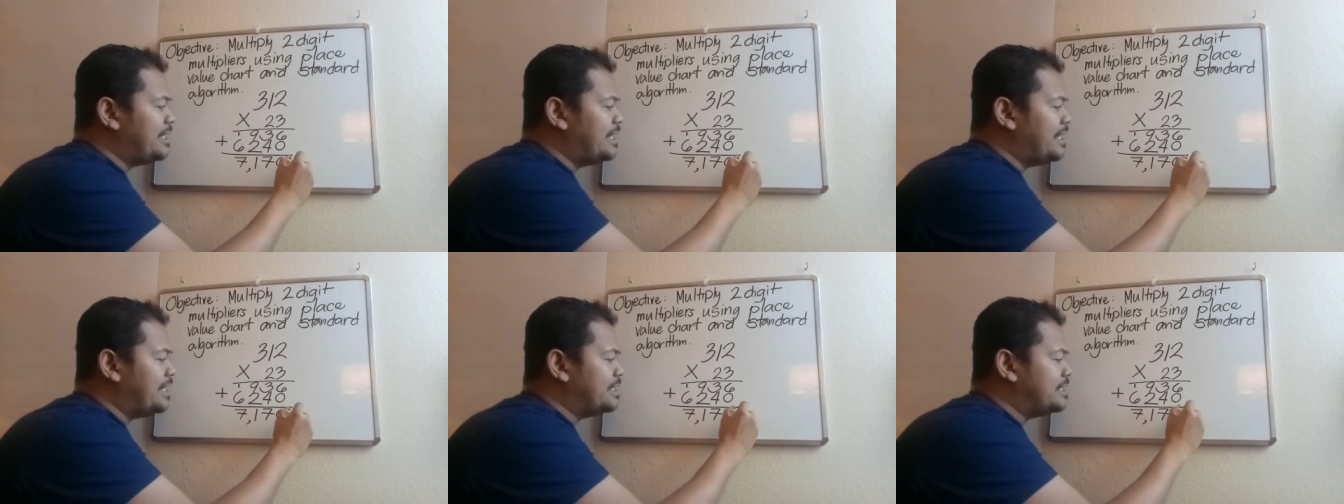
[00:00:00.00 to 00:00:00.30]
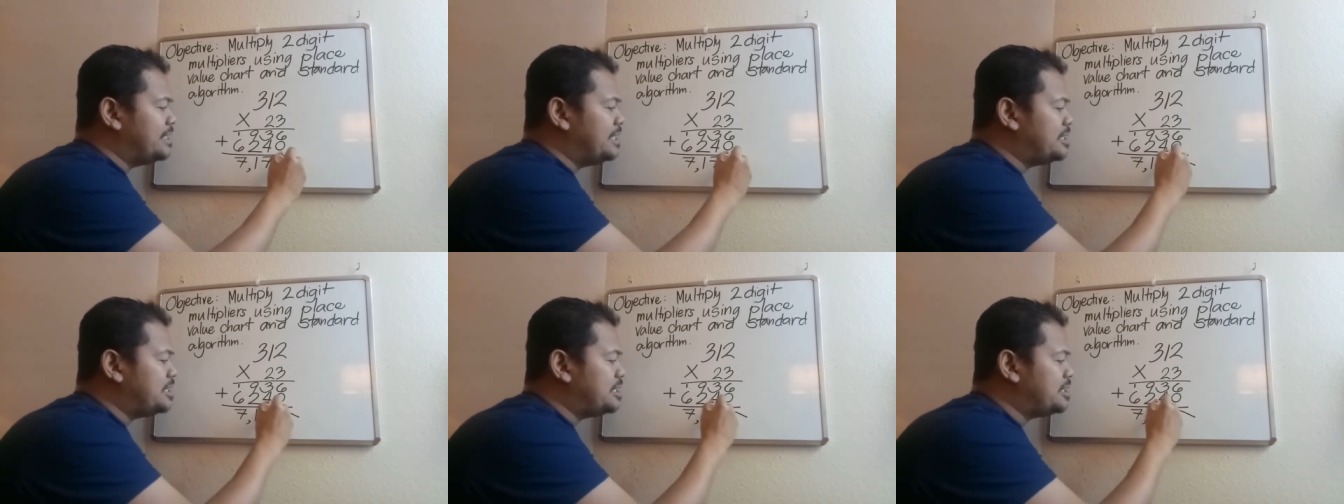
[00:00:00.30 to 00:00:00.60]

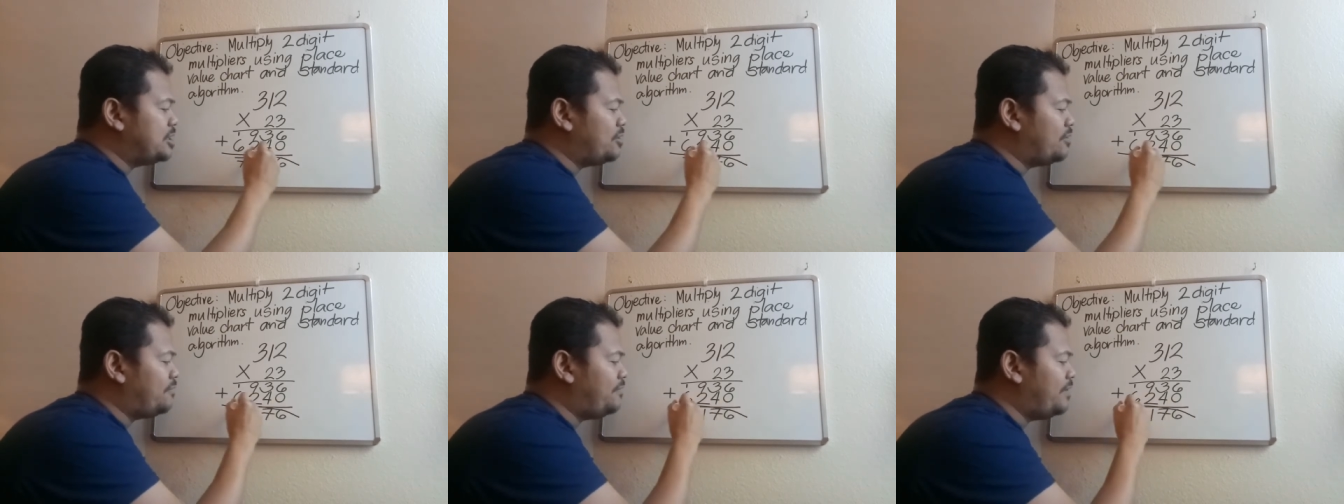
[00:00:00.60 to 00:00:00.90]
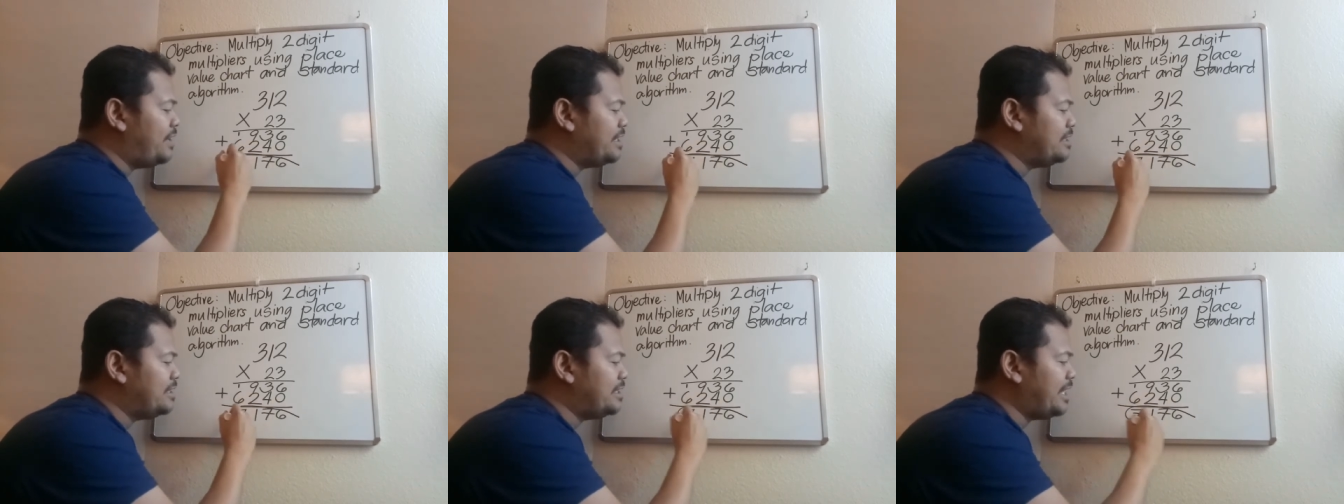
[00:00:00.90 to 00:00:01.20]
And this is your
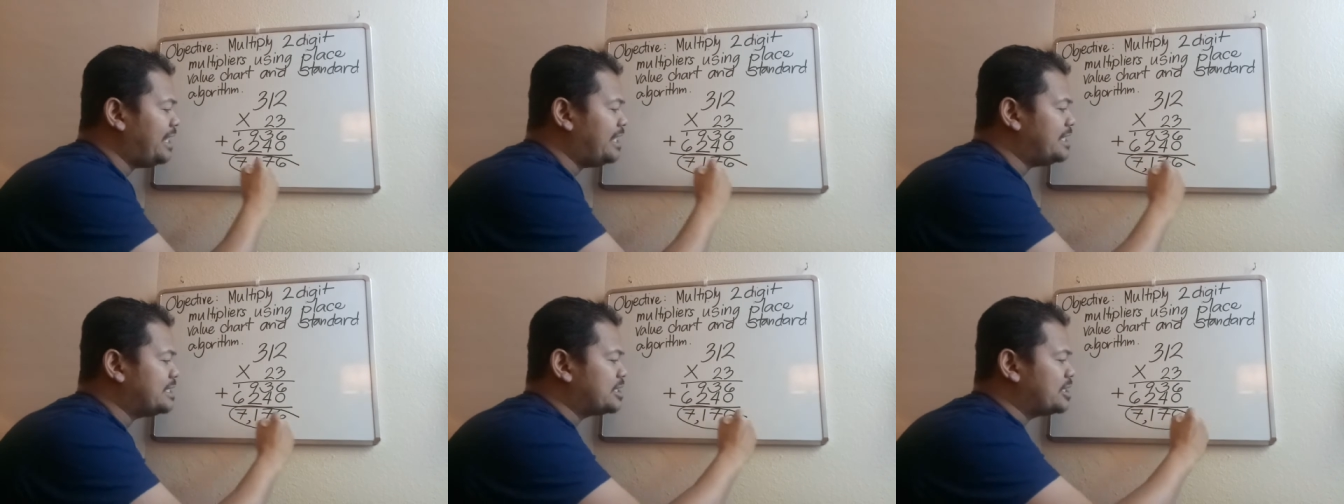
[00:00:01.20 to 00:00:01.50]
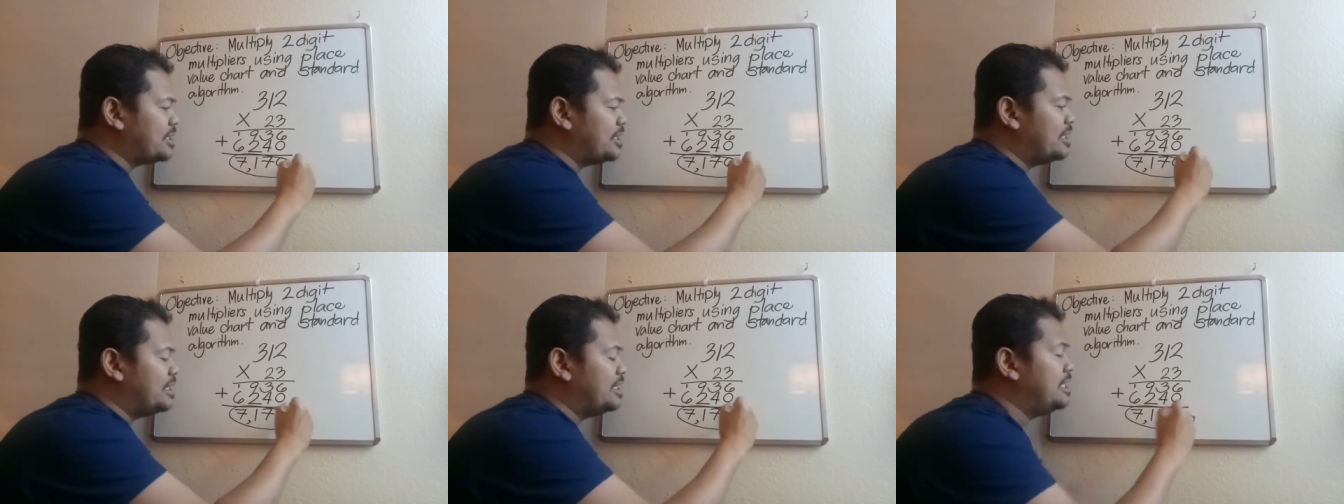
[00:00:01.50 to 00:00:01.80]
final
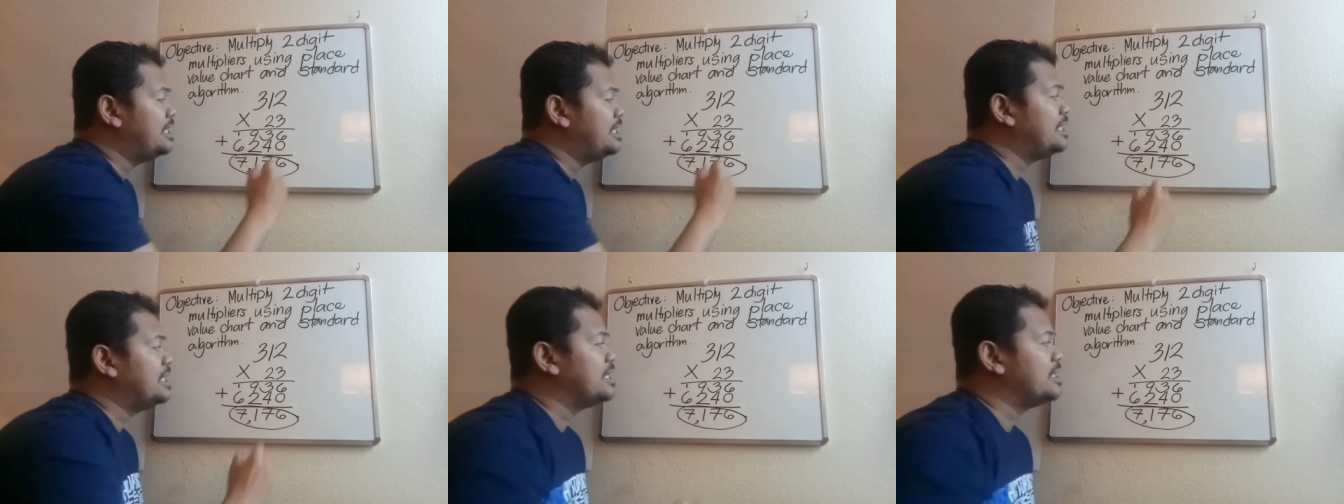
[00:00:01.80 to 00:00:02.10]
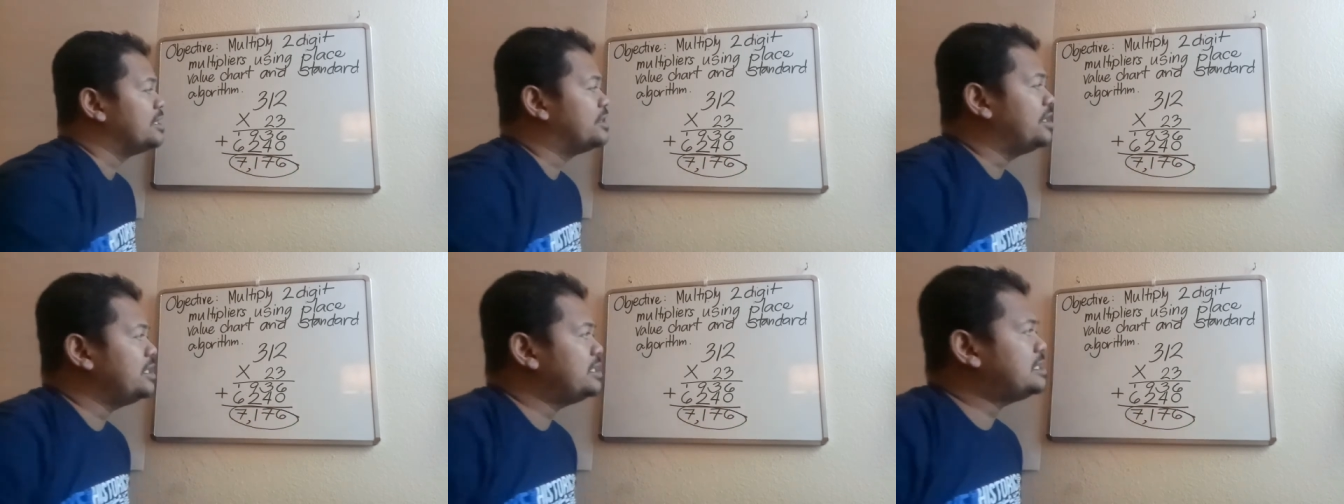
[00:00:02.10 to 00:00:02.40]
answer.
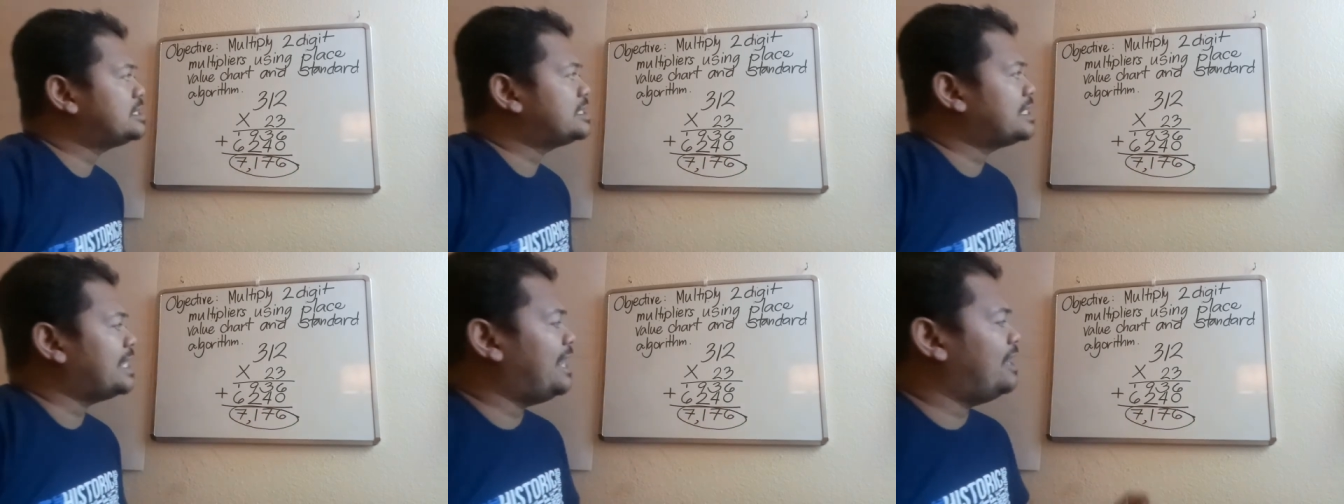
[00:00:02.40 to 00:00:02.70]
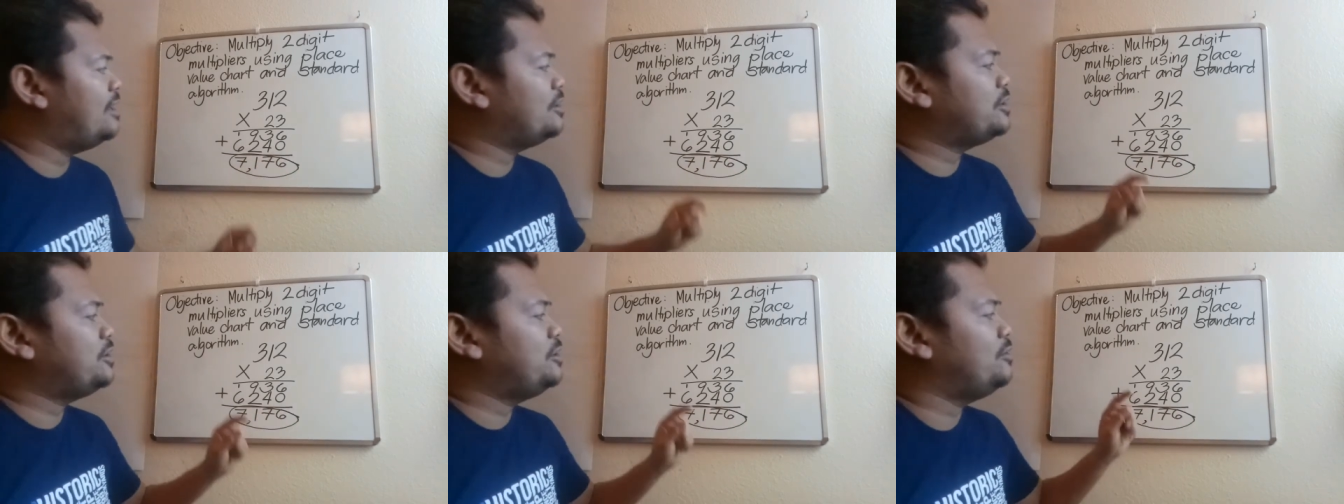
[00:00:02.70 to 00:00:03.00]
This is
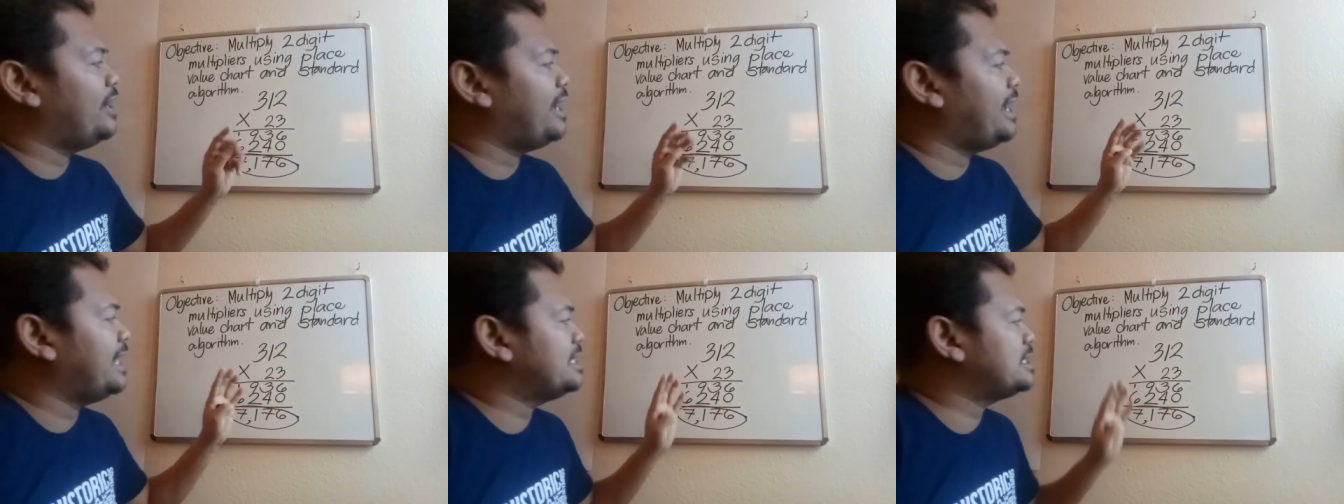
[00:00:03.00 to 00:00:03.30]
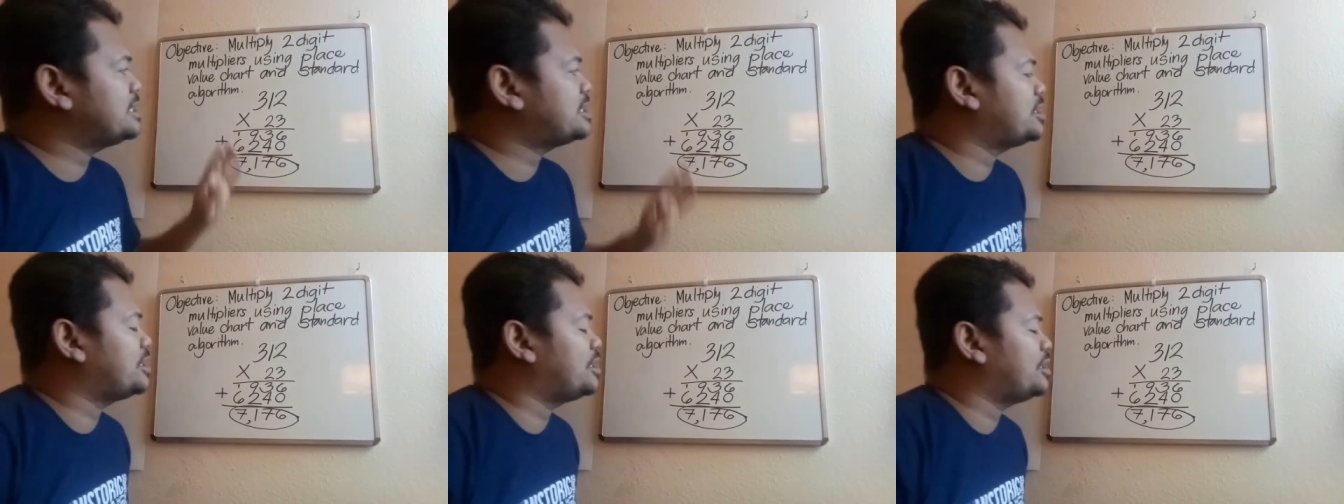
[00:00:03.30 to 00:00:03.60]
how you
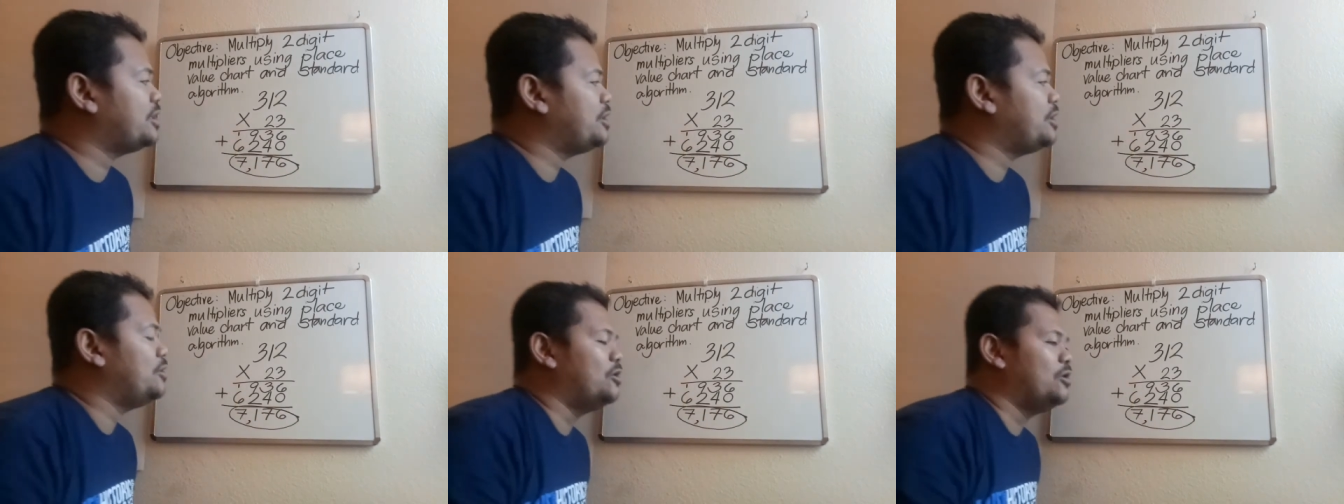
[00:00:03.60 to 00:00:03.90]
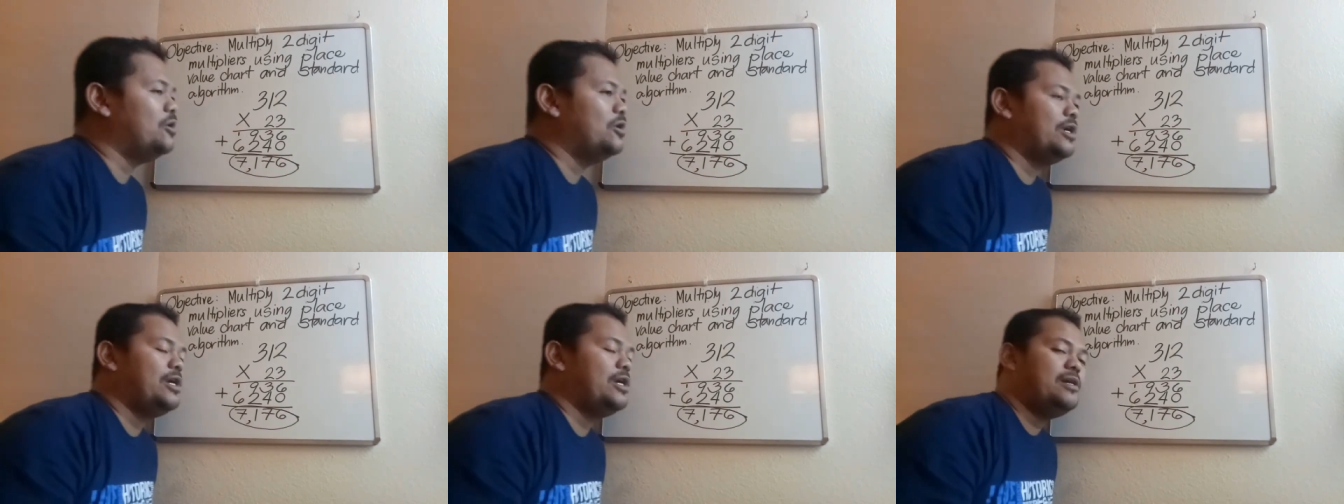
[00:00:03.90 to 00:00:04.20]
answer
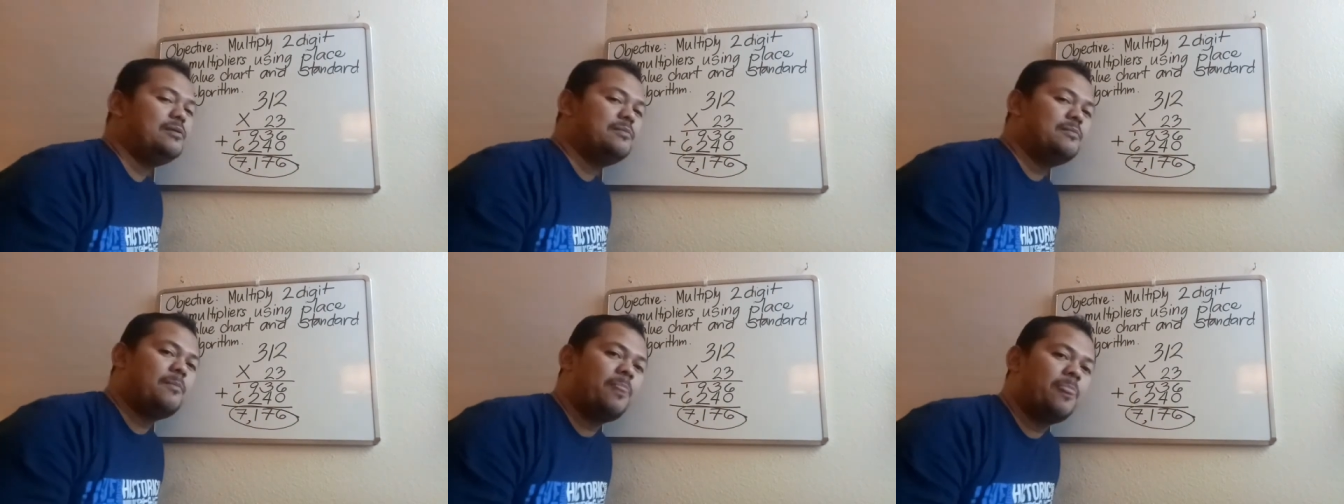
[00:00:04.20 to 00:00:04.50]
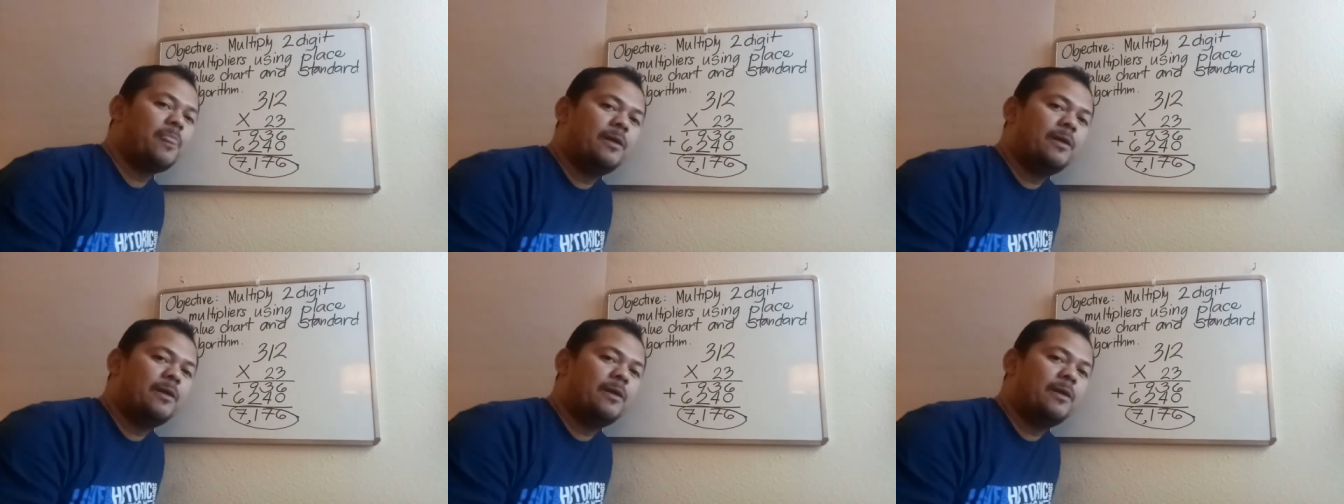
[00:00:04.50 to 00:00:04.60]
your